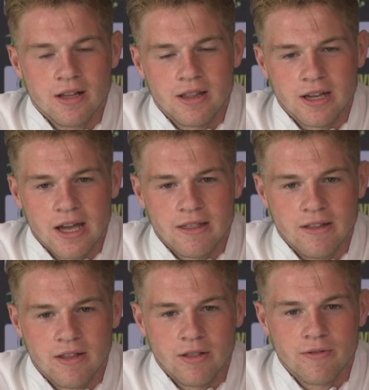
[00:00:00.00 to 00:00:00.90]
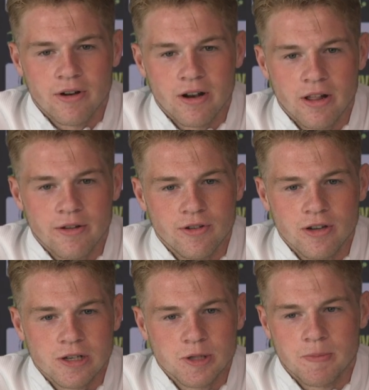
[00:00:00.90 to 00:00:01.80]
to get it done for another few
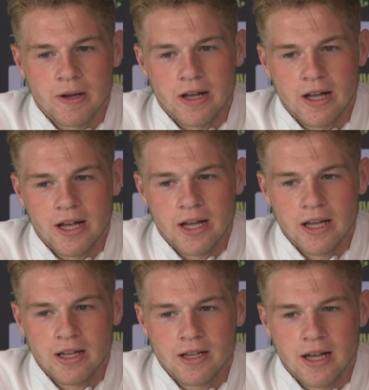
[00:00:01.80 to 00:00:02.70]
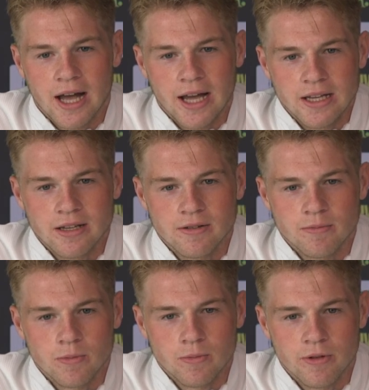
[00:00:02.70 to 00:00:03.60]
years, but
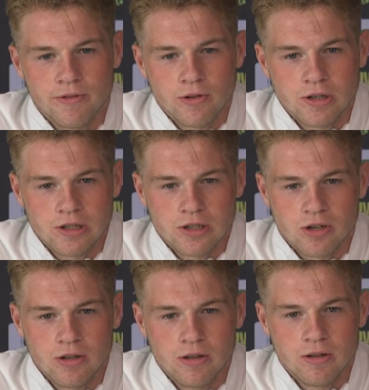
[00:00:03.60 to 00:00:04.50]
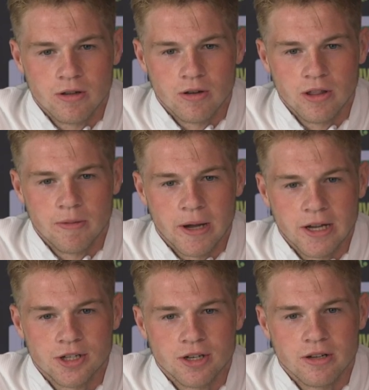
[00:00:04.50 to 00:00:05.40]
the focus is on the
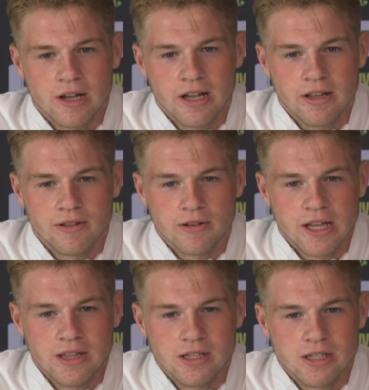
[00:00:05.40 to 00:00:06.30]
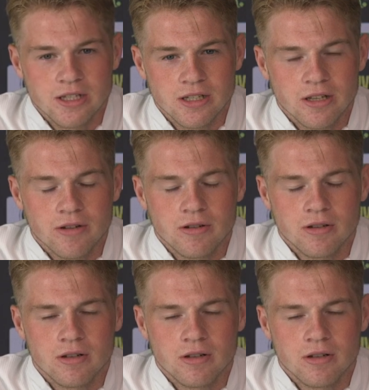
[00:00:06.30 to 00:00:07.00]
pitch until the end of the season now.